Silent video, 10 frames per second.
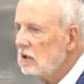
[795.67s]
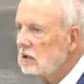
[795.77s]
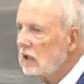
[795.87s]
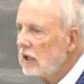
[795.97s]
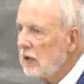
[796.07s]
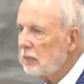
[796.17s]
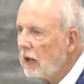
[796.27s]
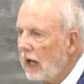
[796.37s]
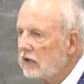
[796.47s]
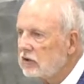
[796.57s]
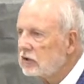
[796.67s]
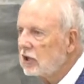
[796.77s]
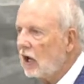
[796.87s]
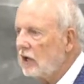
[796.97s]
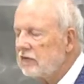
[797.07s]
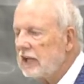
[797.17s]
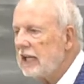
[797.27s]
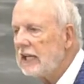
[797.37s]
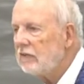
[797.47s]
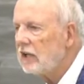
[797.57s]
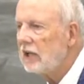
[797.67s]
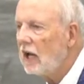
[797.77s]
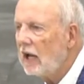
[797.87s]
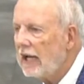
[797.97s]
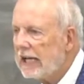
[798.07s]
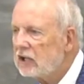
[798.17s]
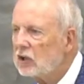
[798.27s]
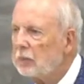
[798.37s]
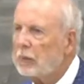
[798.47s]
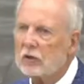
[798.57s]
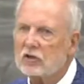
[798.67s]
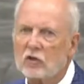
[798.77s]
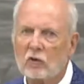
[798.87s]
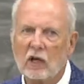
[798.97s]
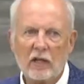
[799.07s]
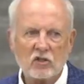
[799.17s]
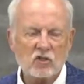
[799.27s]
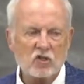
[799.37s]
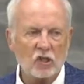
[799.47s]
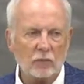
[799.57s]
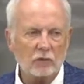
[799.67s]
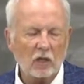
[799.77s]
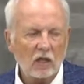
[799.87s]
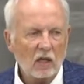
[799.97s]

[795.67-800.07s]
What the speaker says: Sleep, exercise, and even interpersonal relationships.